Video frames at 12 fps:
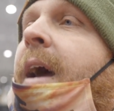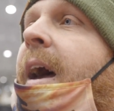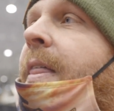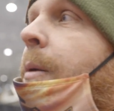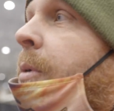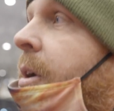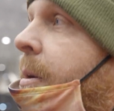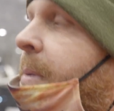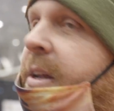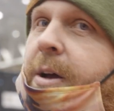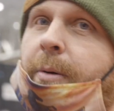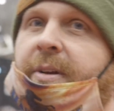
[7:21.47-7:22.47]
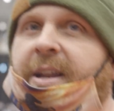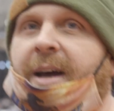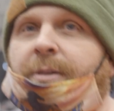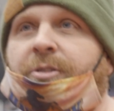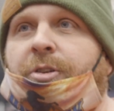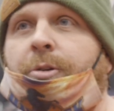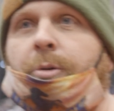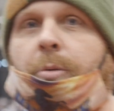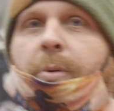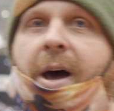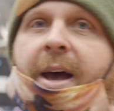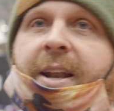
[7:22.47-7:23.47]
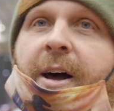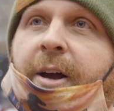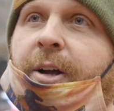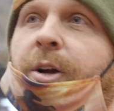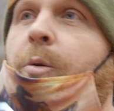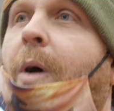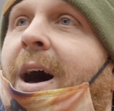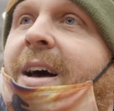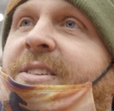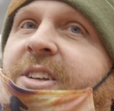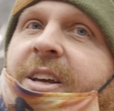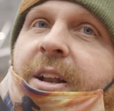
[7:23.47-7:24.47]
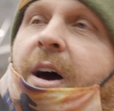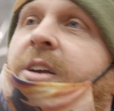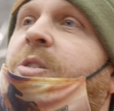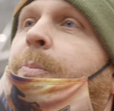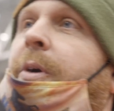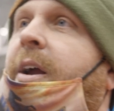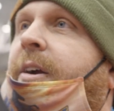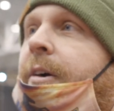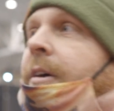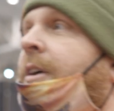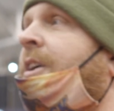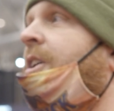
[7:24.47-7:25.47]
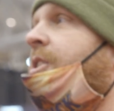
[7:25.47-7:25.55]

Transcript: And then we're going to be going down to ride Iron Gwazi and Icebreaker.